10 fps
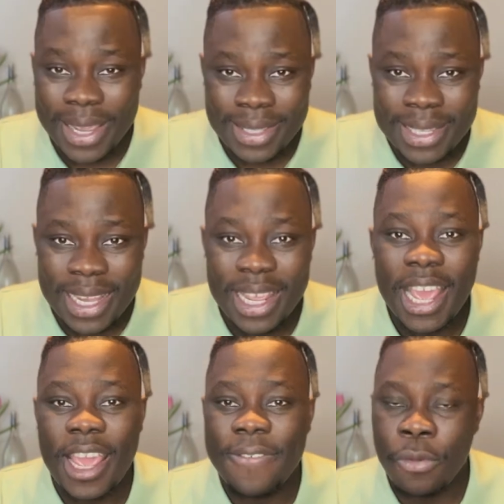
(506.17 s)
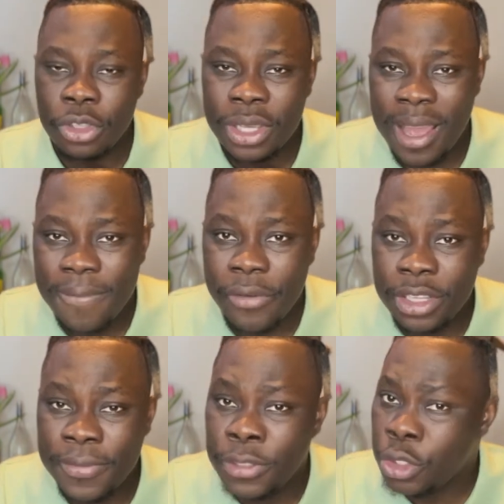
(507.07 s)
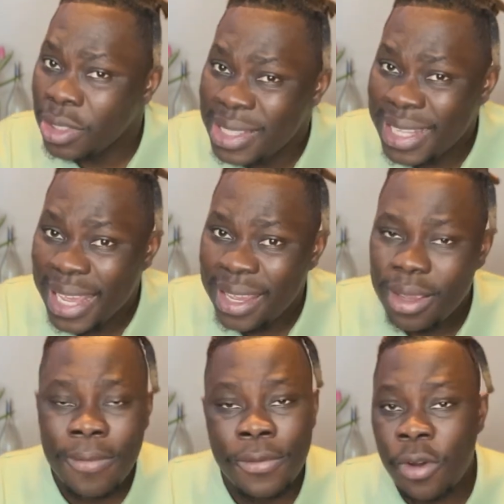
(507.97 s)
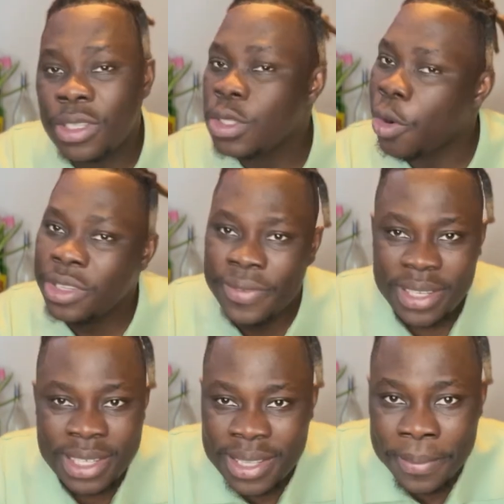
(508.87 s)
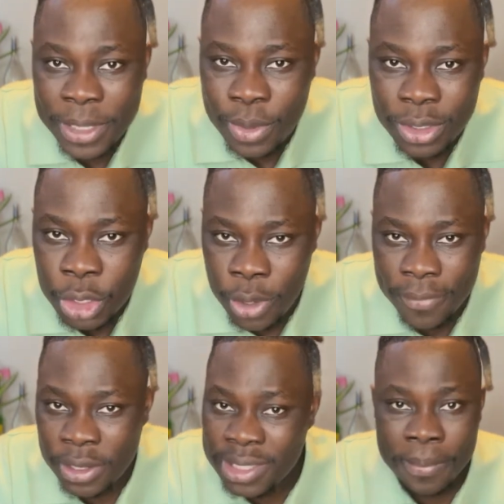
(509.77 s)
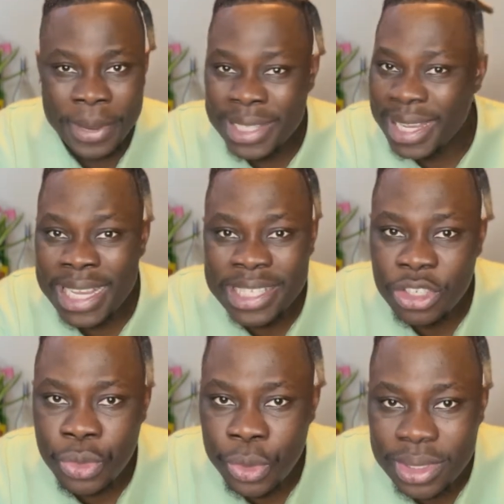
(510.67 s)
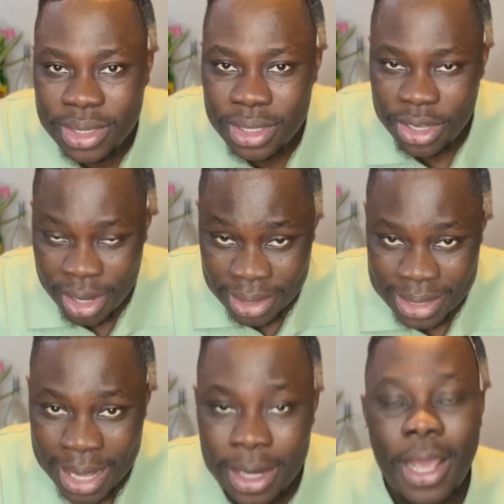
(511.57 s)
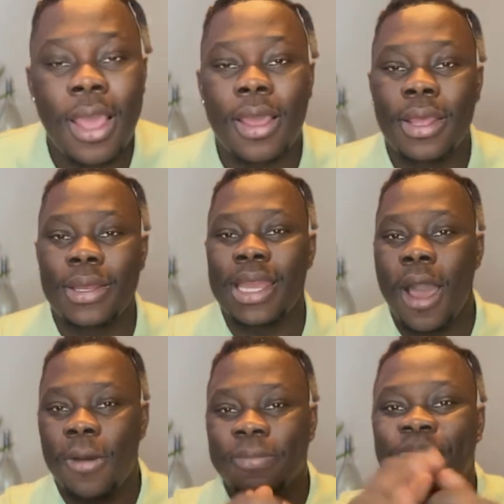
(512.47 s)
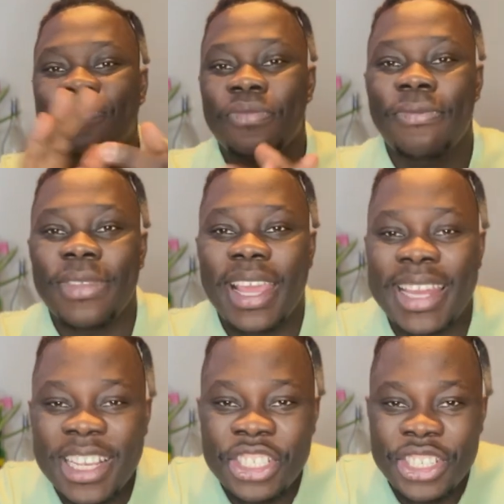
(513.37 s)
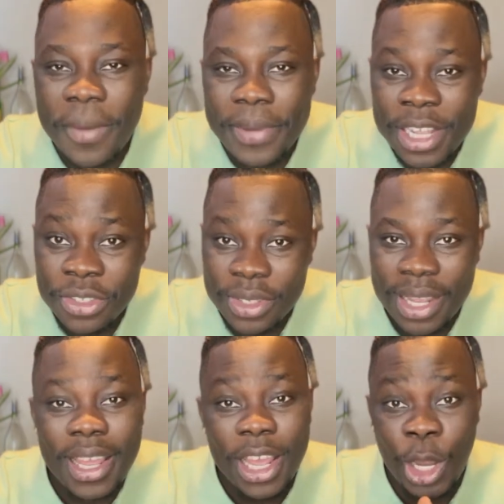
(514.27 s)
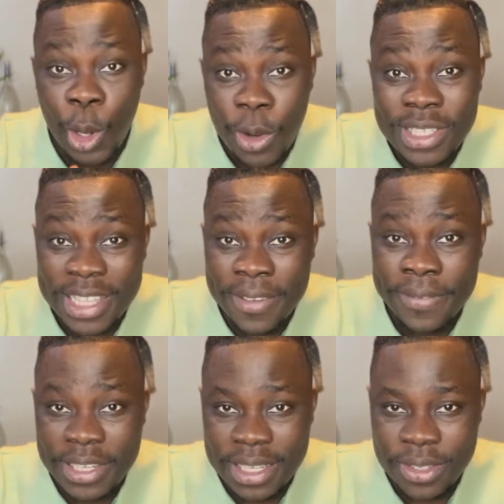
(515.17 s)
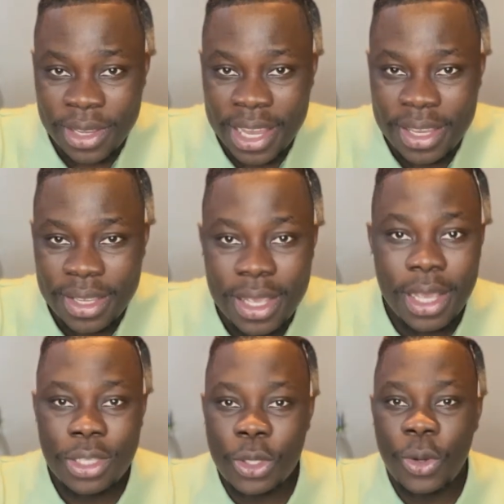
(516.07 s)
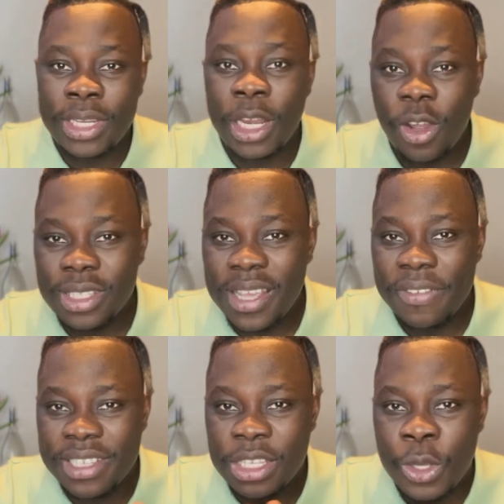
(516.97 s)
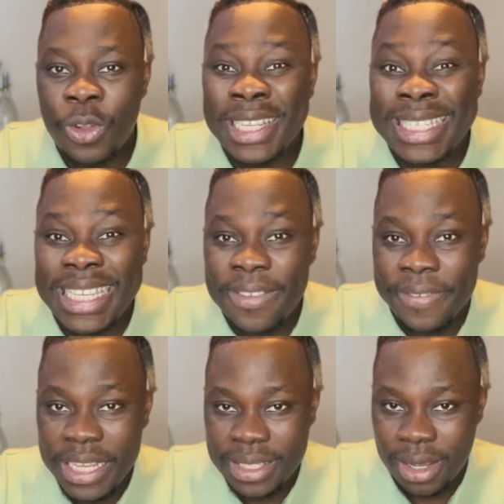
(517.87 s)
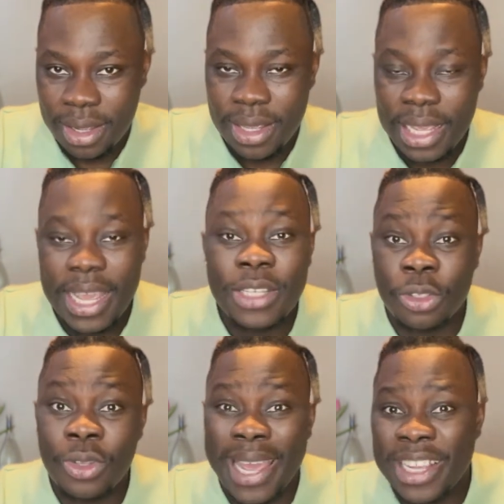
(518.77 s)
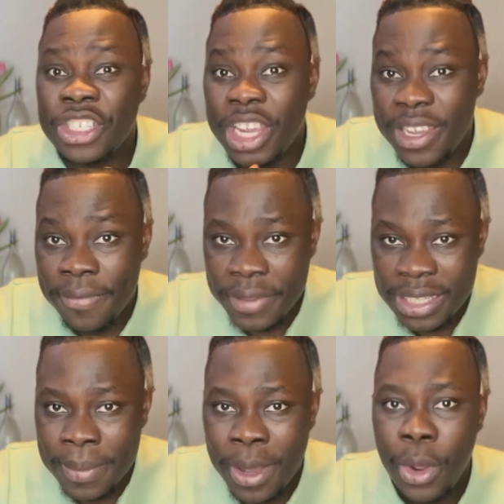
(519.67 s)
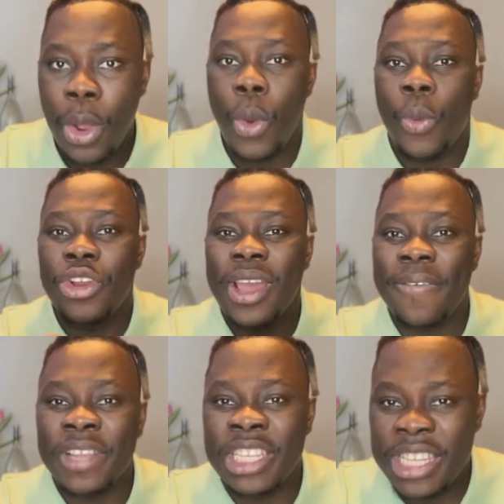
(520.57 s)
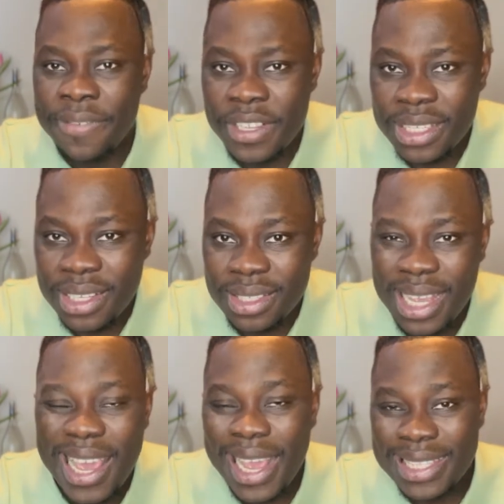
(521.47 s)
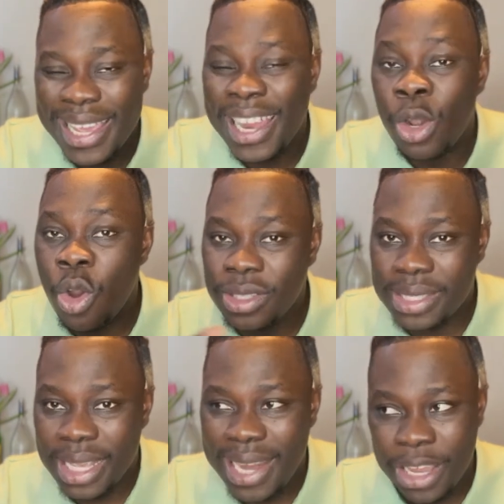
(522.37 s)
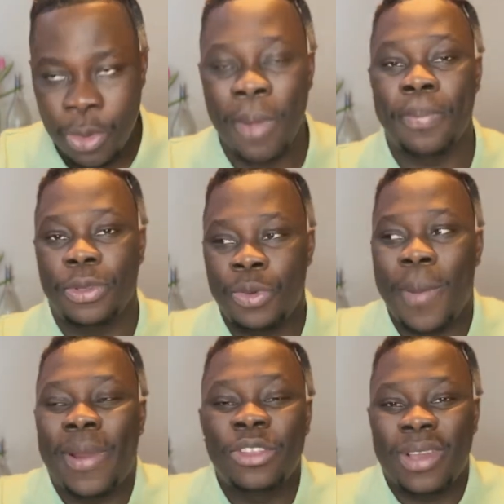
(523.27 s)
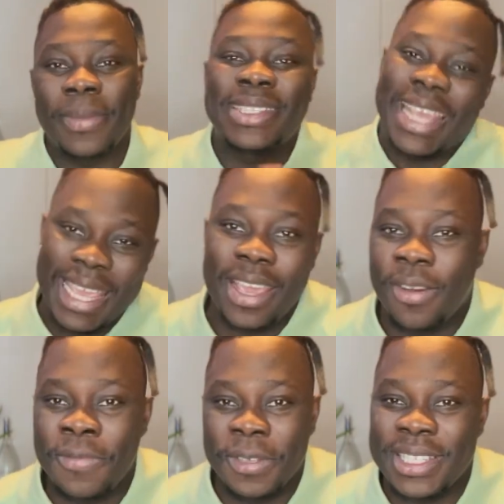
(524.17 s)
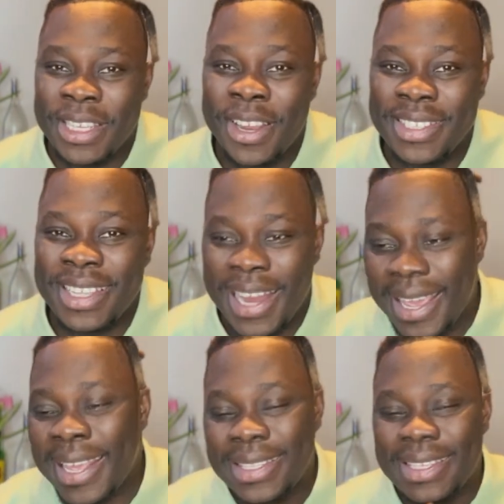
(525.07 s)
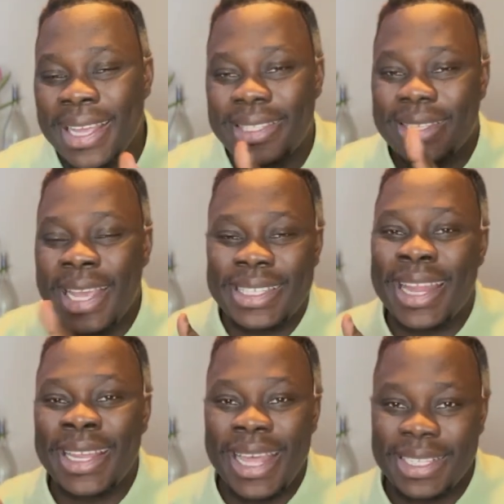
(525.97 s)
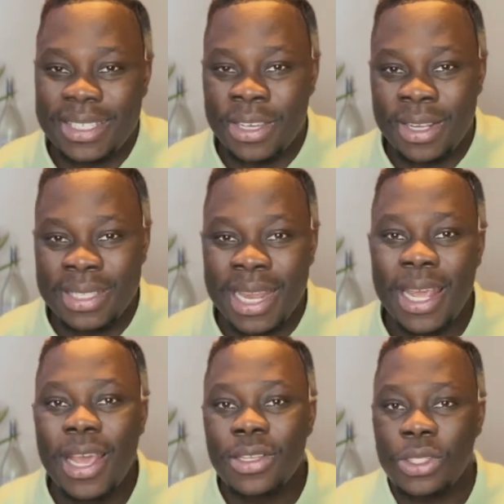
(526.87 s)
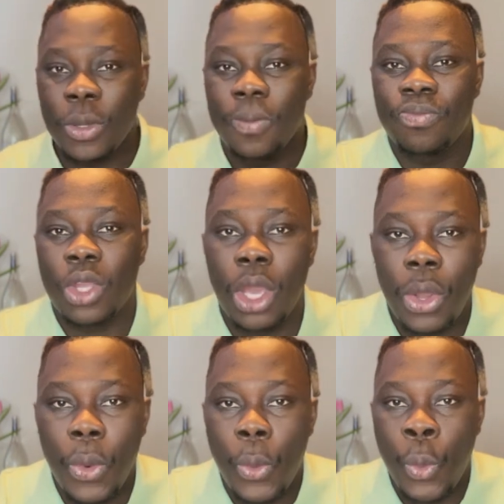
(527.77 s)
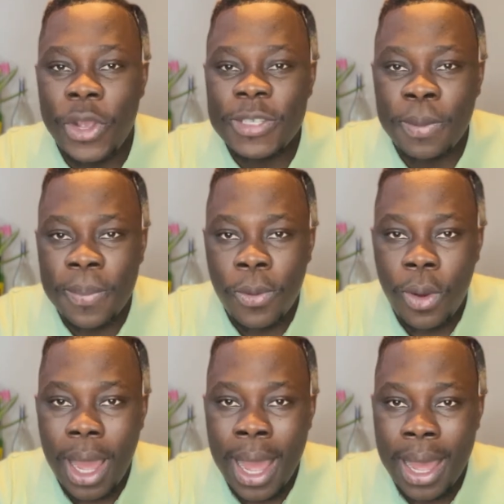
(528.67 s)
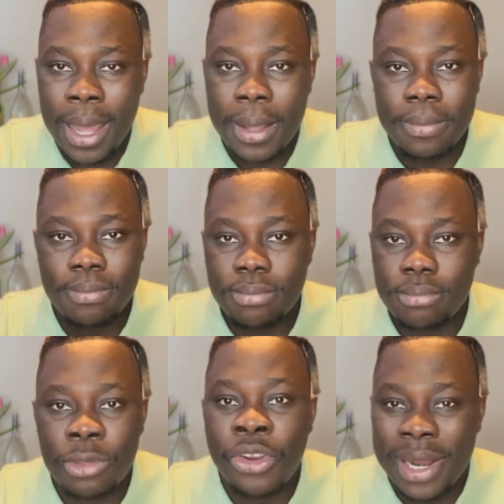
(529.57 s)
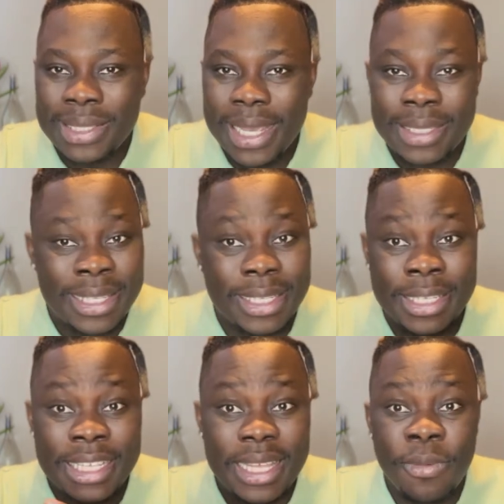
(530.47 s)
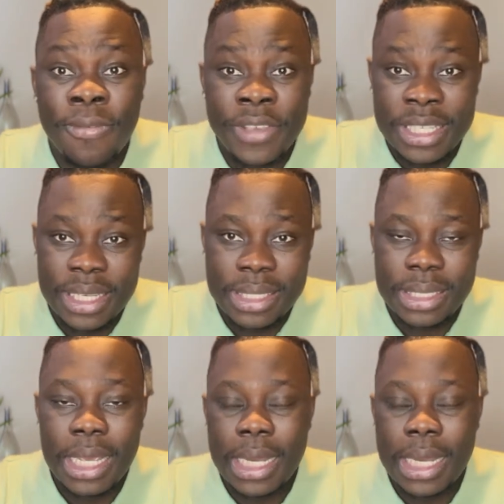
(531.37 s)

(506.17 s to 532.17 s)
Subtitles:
I said, if you want to come for a short stay, of course, tourist visa is the best one to go for. It's the easiest route, you understand. Now let's jump into the long stay visas. Okay, so the long stay visa is called the D visa. It's also like a Schengen visa, but when you have the D visas, it's like a long stay. Like you are planning to come and stay here, obviously, you understand? Like it's like that, you understand? So which people are granted this type of visas?